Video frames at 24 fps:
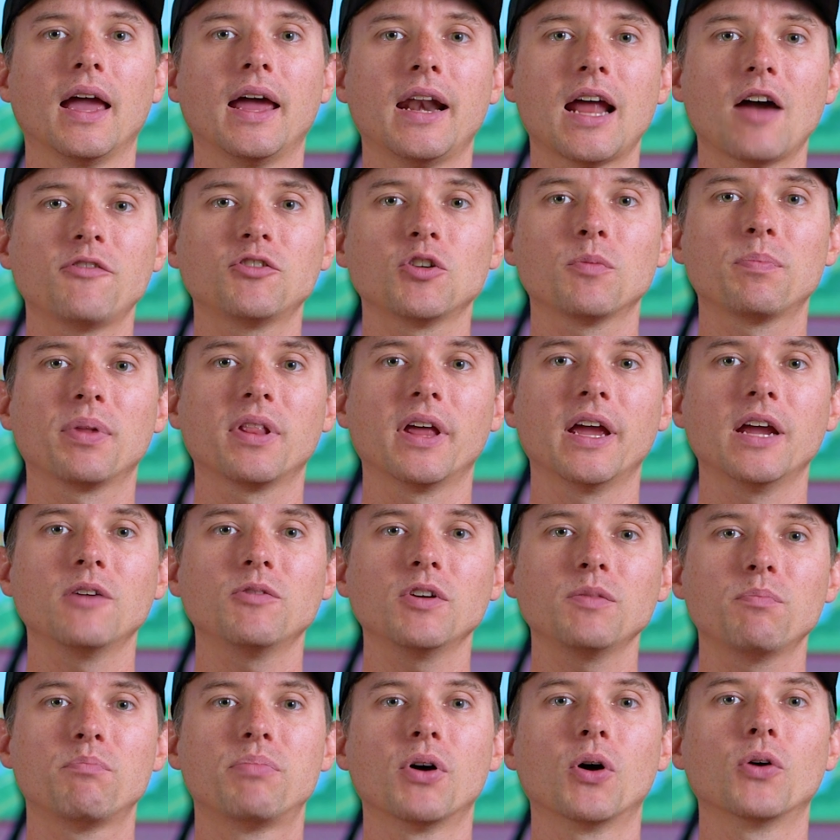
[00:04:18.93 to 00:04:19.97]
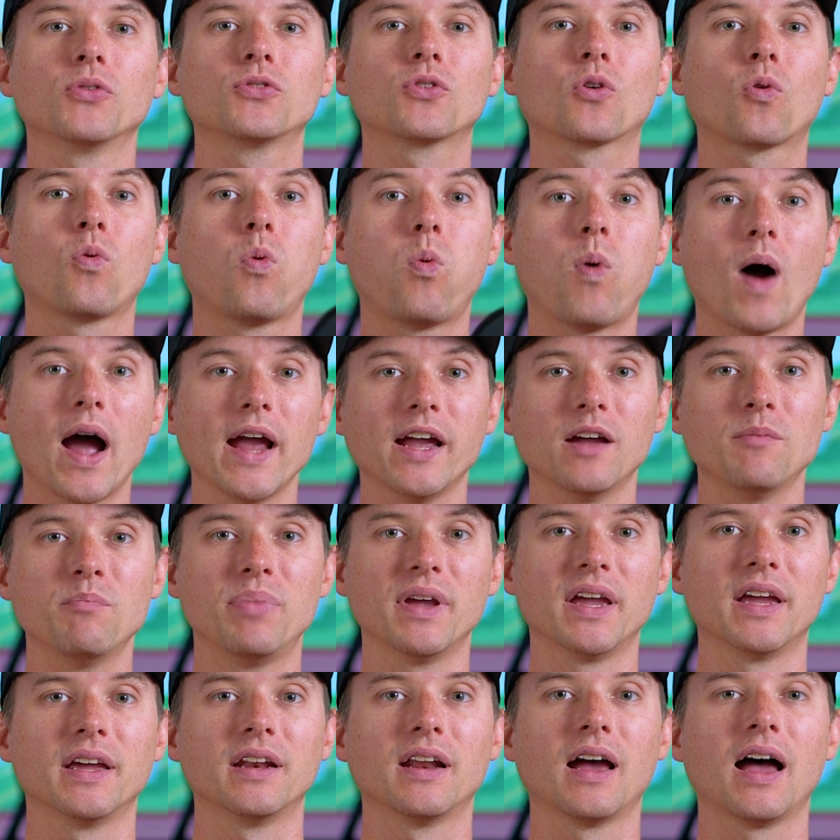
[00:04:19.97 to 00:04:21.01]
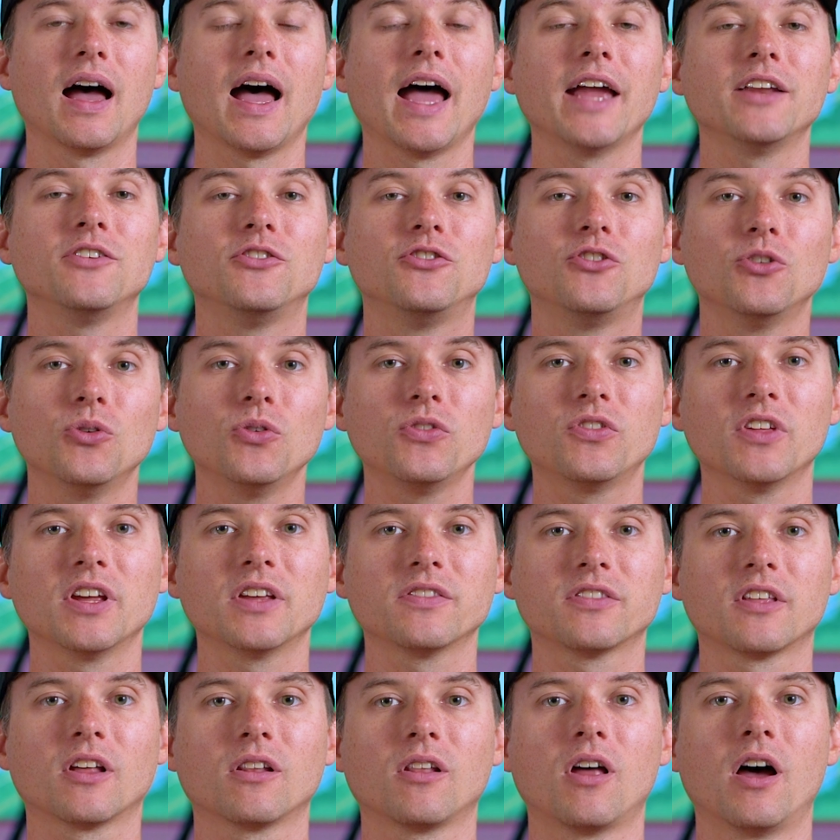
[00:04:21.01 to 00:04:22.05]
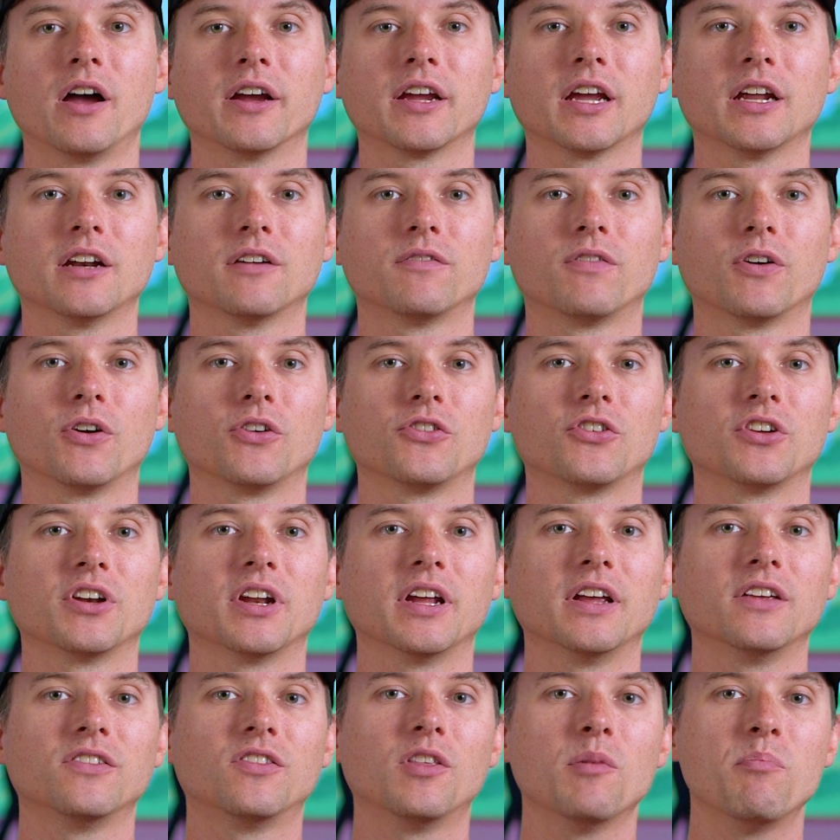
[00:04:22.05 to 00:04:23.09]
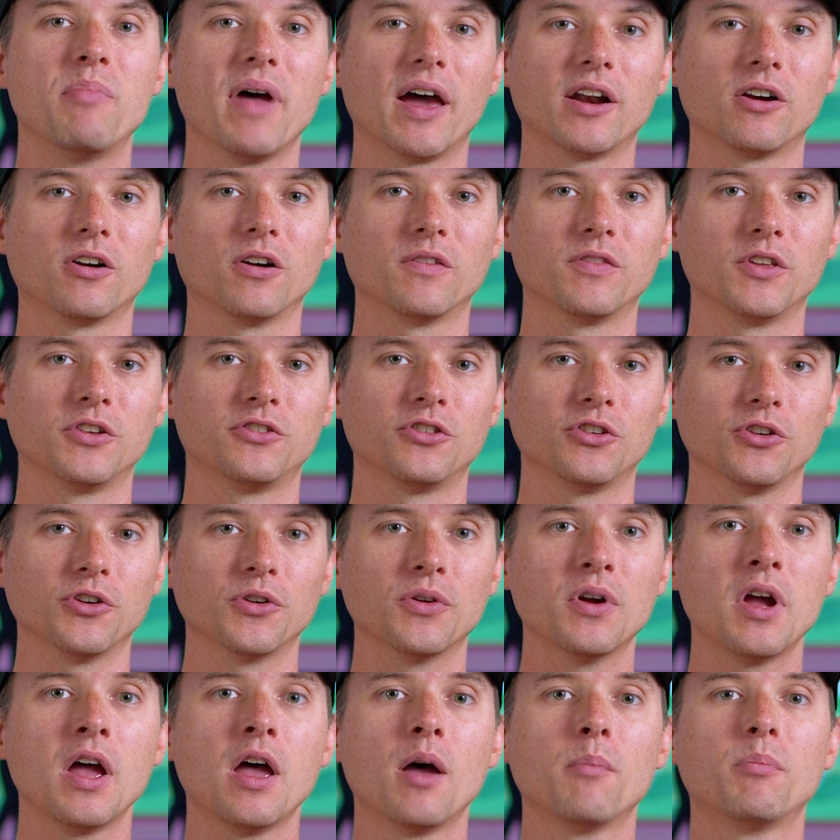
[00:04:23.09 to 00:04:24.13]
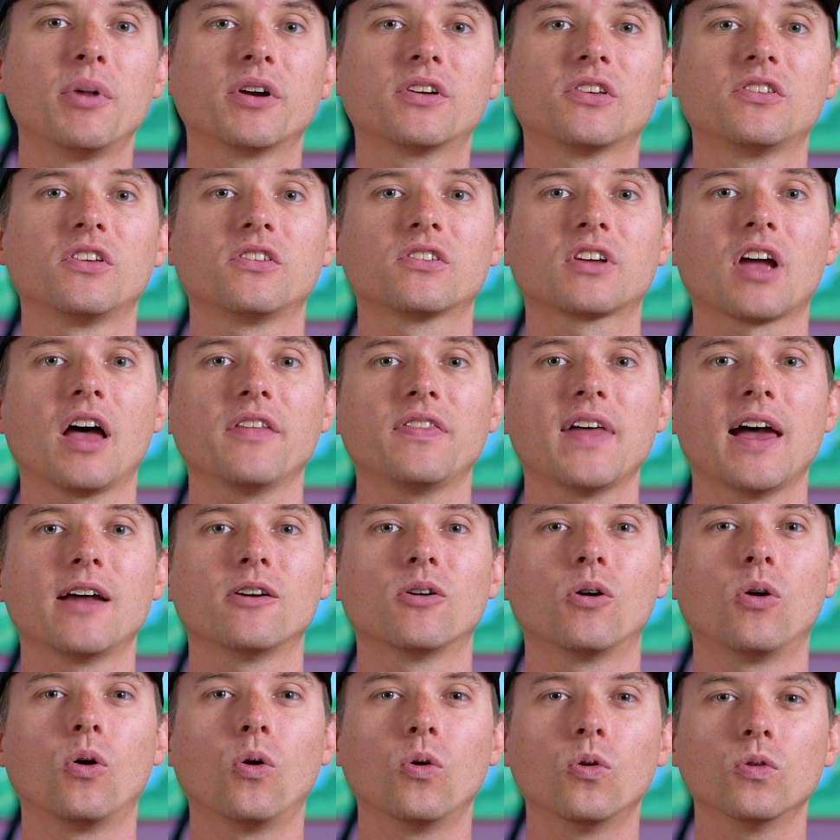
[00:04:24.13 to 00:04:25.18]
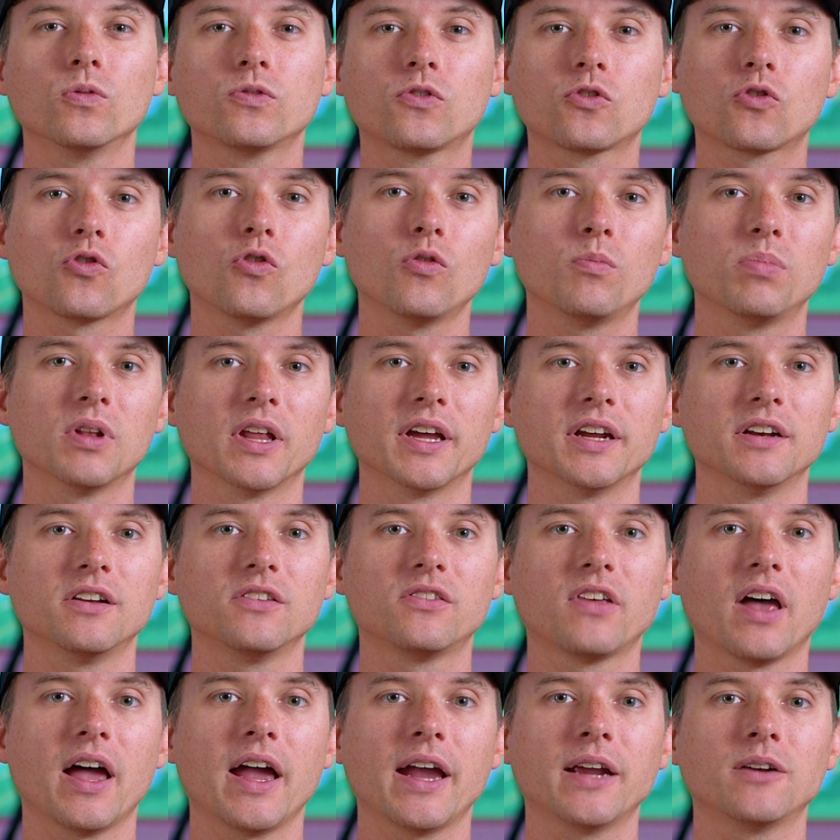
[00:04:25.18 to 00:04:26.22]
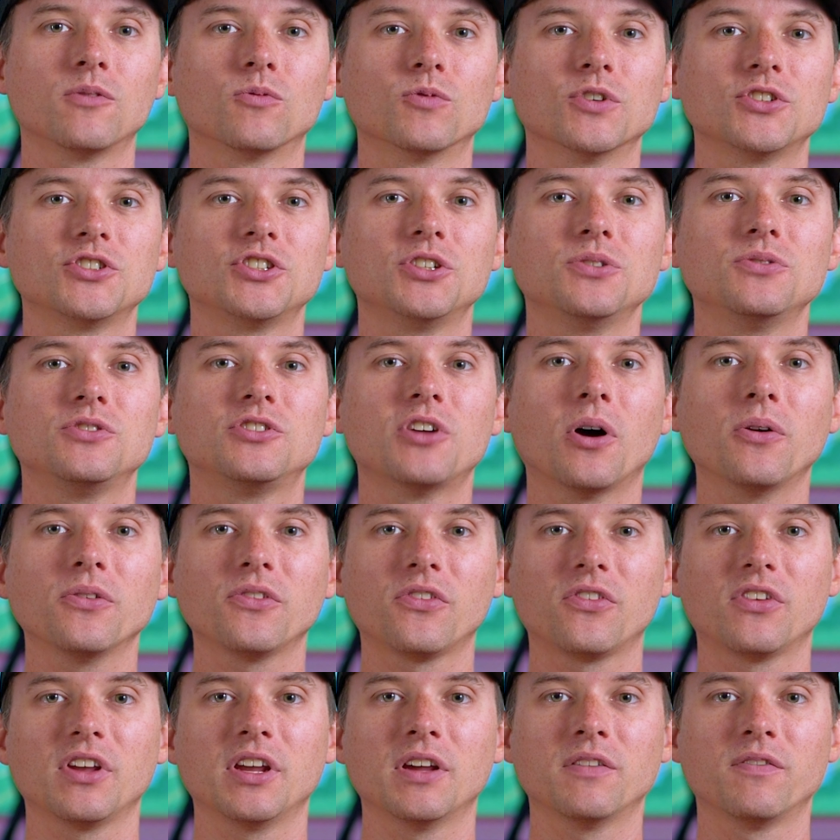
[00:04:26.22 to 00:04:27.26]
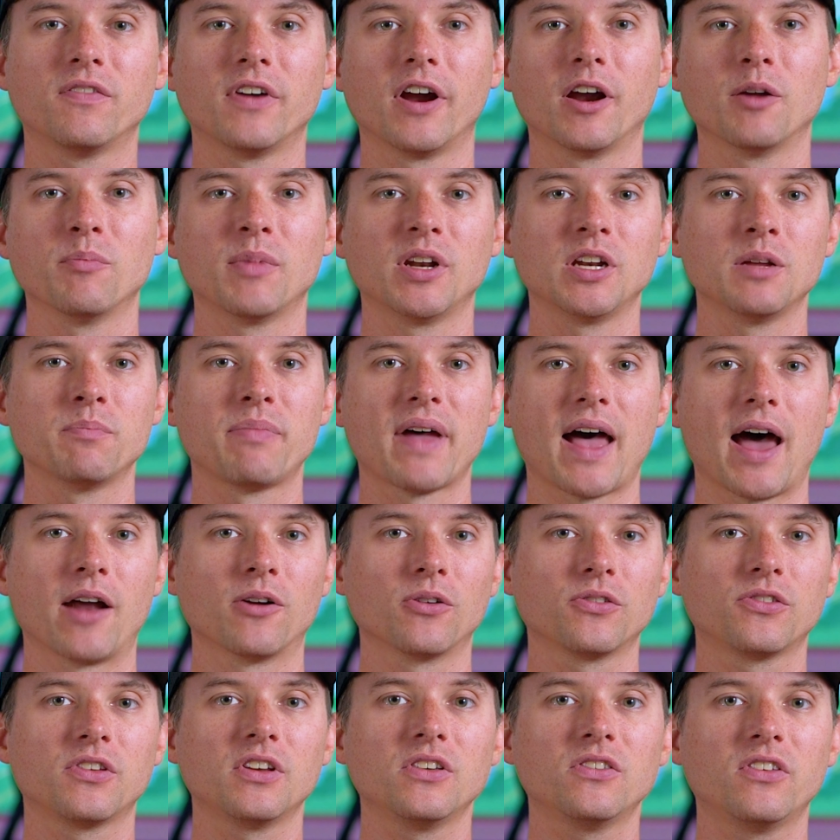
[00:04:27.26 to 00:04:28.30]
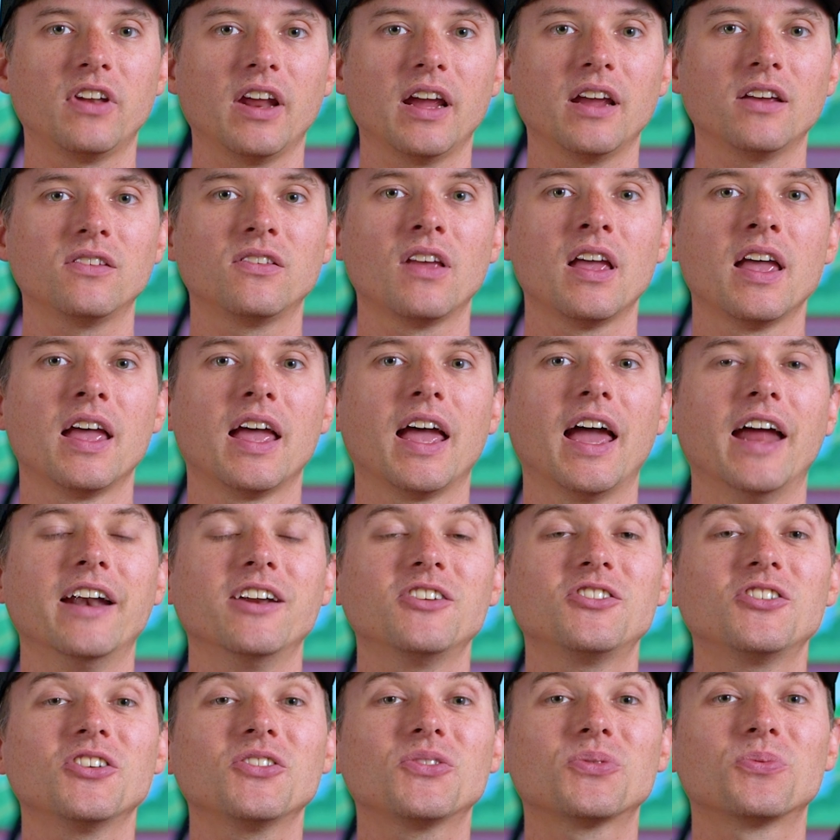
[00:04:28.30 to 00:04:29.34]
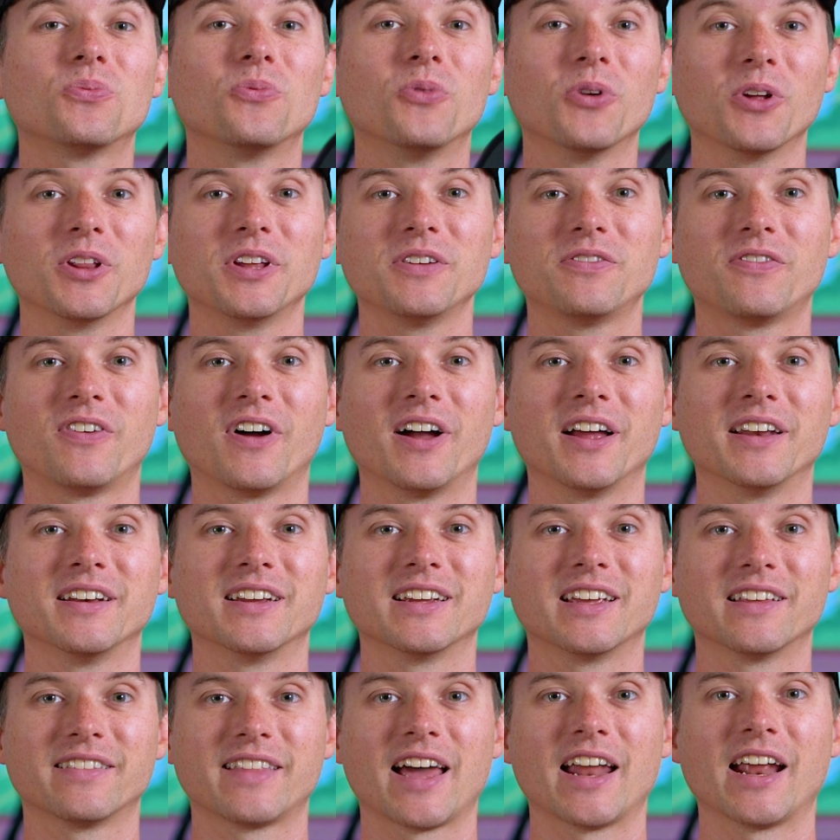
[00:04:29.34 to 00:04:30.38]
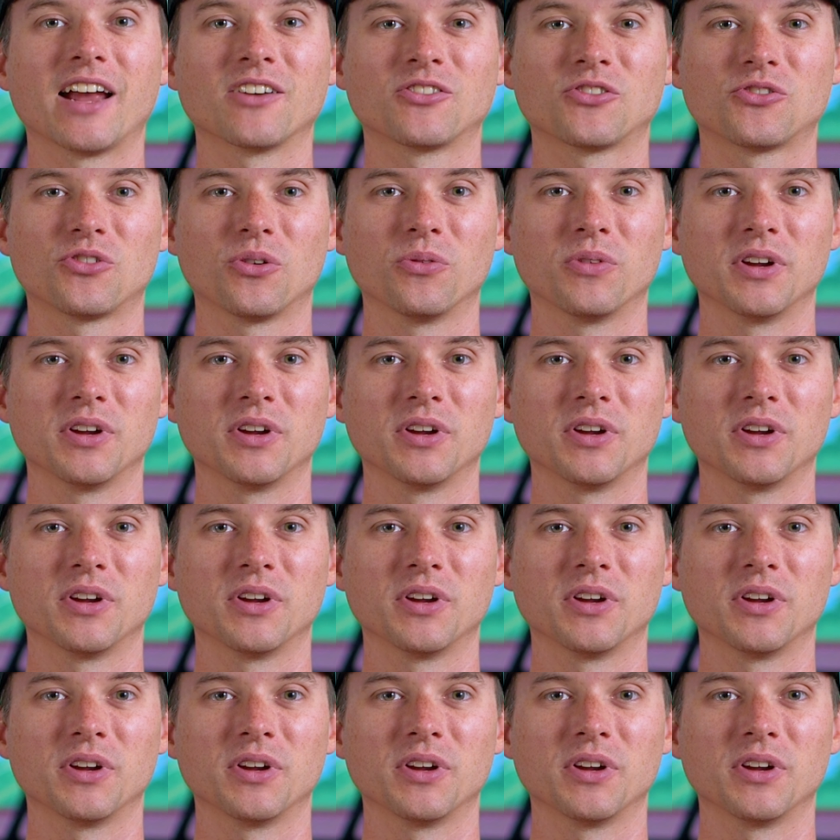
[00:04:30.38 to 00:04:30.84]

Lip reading: And after playing with both quite a bit, I do think the elongated version is the better of the two because it's got that old school blade design, which you don't see in very many paddles these days, and it's just really fun to get that extra